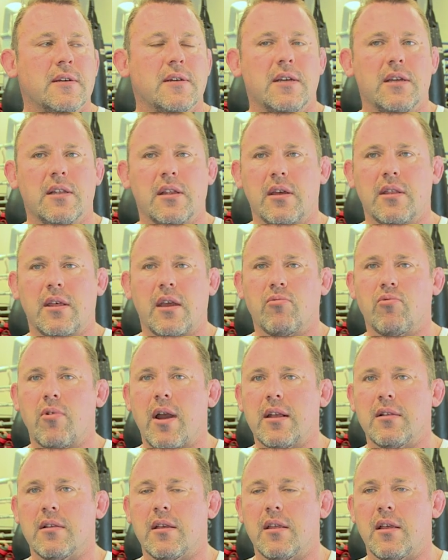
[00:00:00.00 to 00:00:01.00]
You know, they
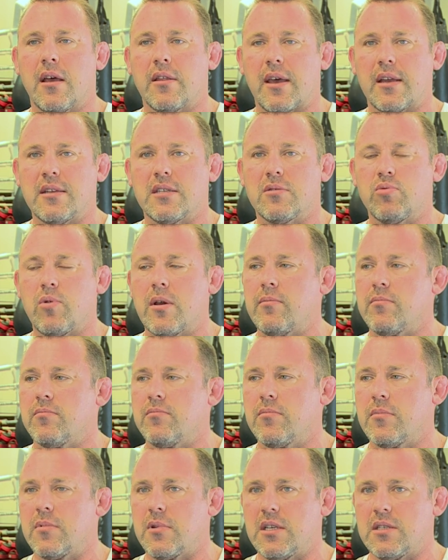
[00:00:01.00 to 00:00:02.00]
run, they
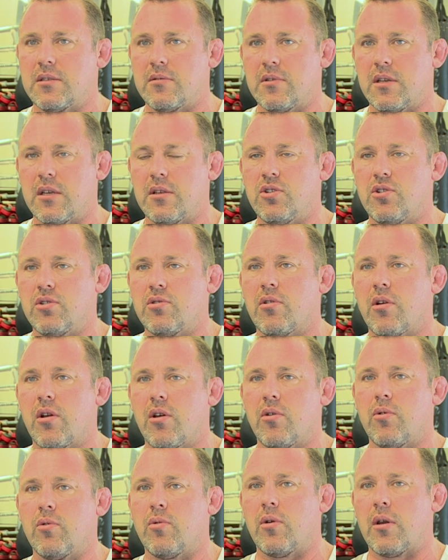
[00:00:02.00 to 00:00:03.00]
swim, these
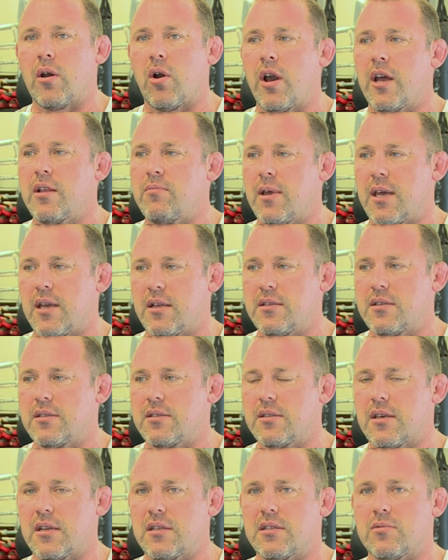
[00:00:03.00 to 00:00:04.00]
enduro
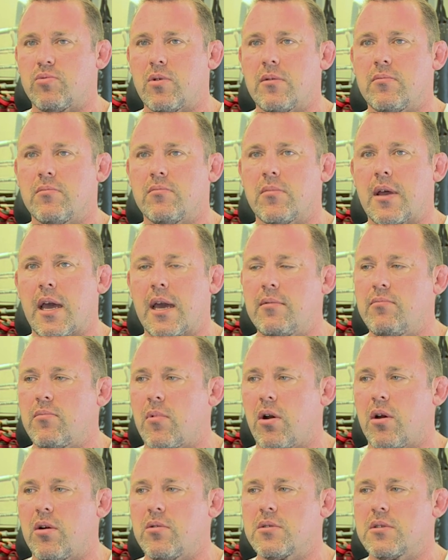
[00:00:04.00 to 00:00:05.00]
Ironmans, they swim 8
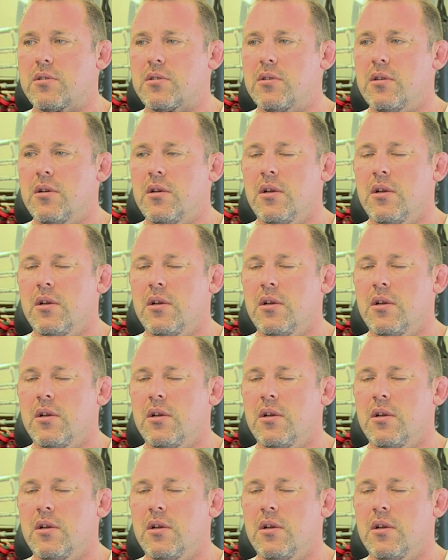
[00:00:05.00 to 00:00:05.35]
miles,